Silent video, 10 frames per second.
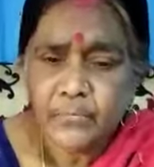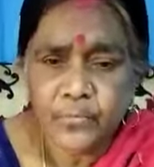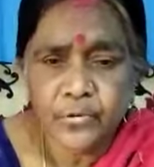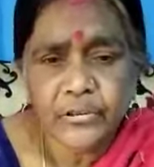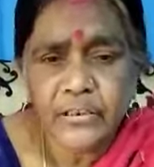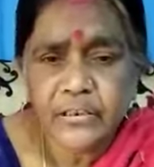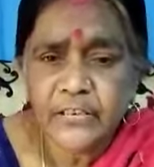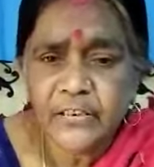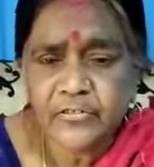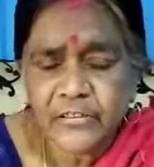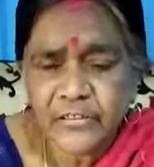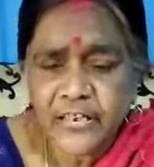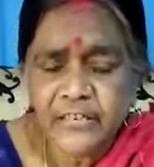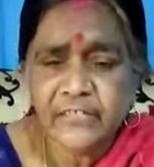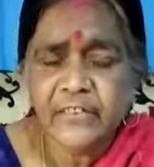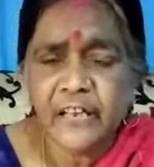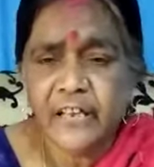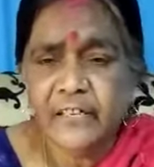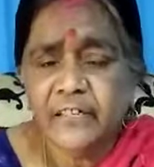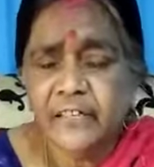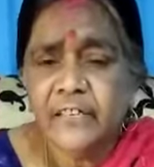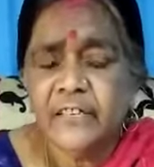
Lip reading: Both are oxidized and